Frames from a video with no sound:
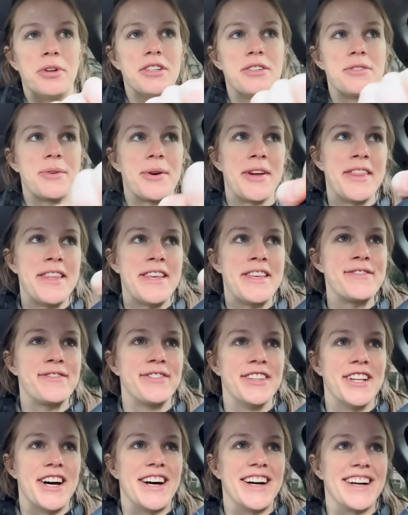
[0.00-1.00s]
enjoying these
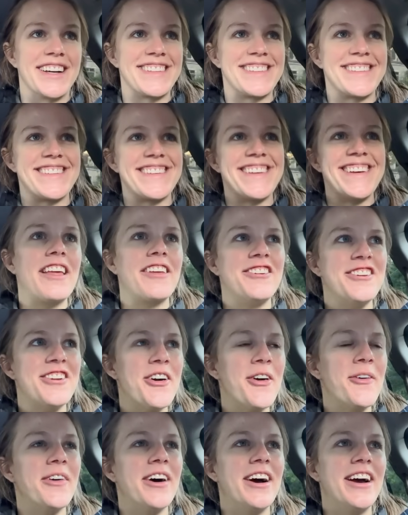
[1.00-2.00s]
vlogs. You
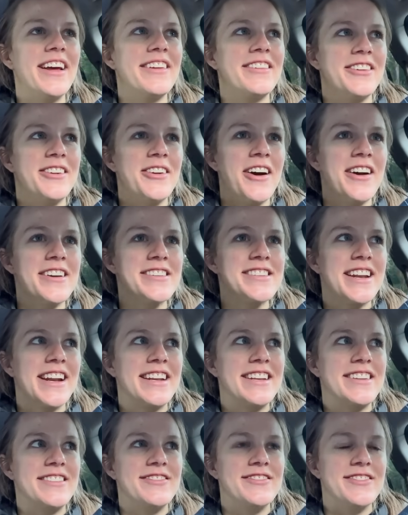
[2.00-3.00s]
know what? You know I said I
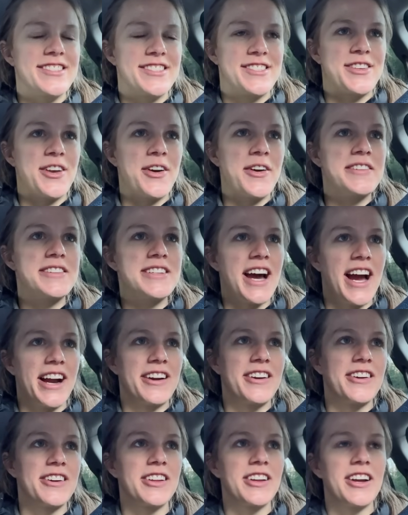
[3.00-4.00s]
I was so
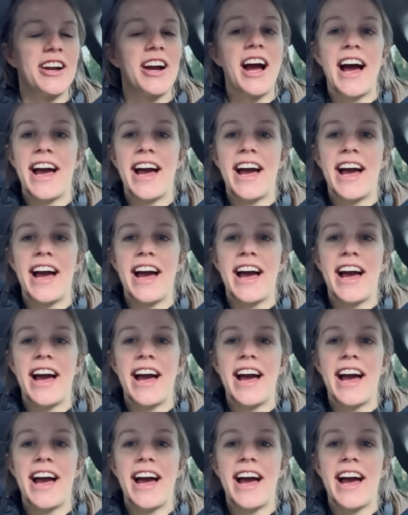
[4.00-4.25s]
tired earlier.